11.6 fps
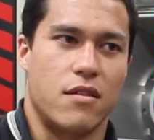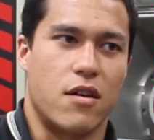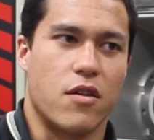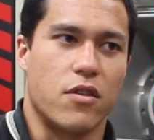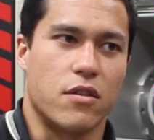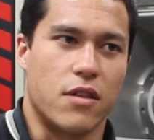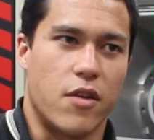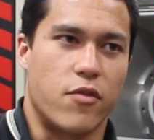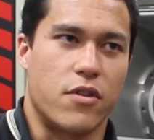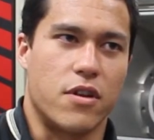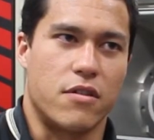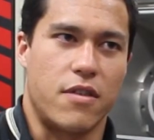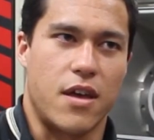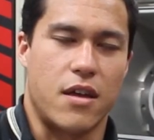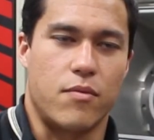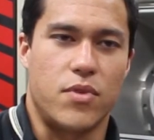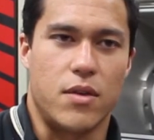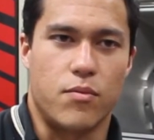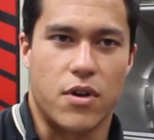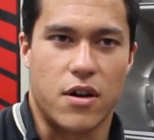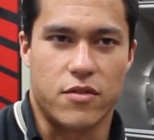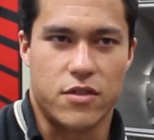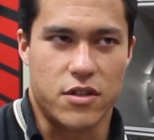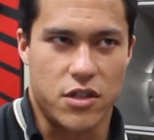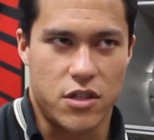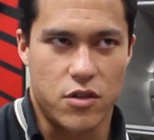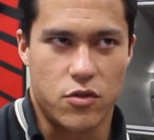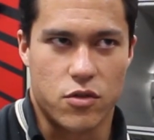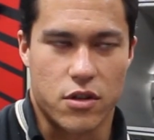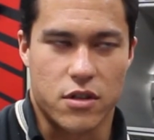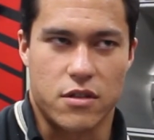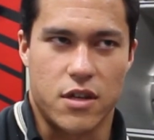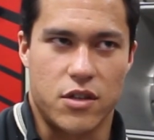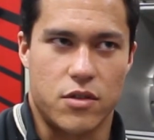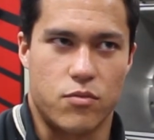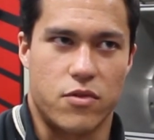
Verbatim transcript: all the leverage that being part of such a huge organization